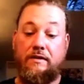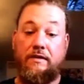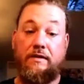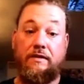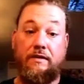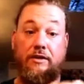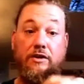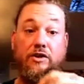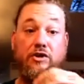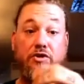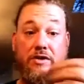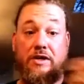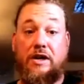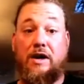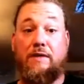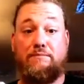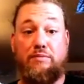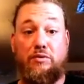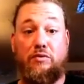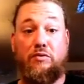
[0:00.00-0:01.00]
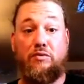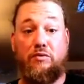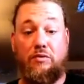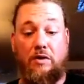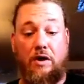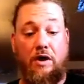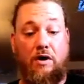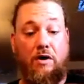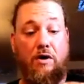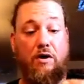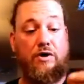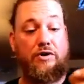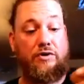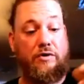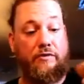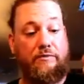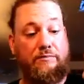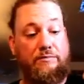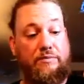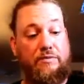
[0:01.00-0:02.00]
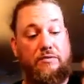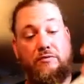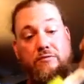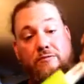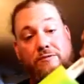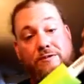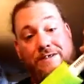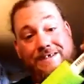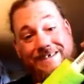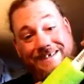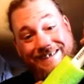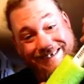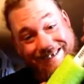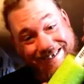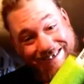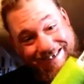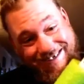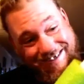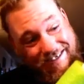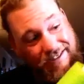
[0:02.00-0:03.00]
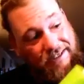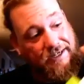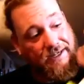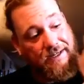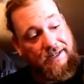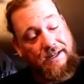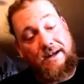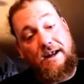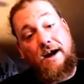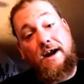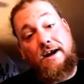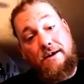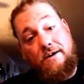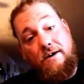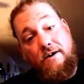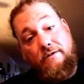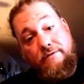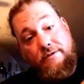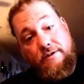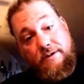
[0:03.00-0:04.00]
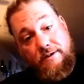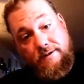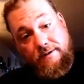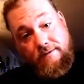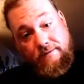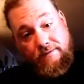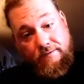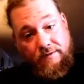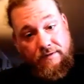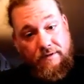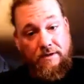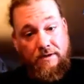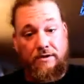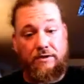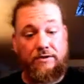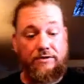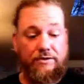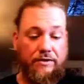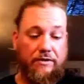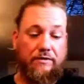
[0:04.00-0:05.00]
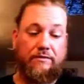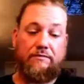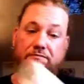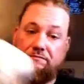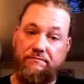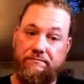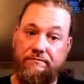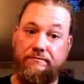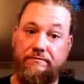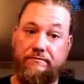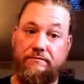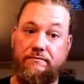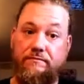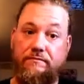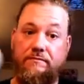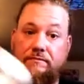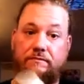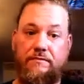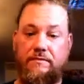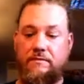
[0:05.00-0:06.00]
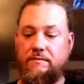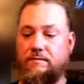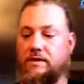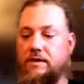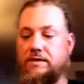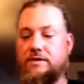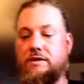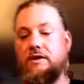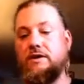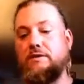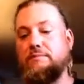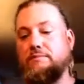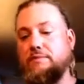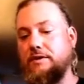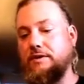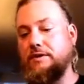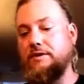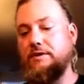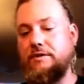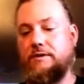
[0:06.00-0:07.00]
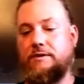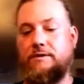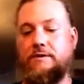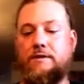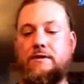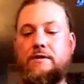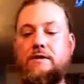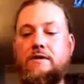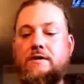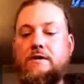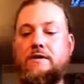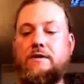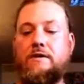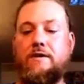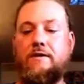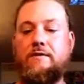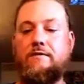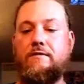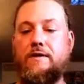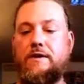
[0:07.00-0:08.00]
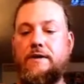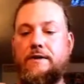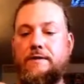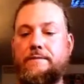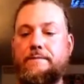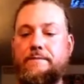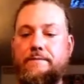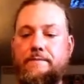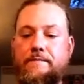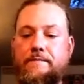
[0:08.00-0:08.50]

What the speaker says: And again, you see how hard you have to pull to get that 90 off of there. So it's on there pretty good. Alright.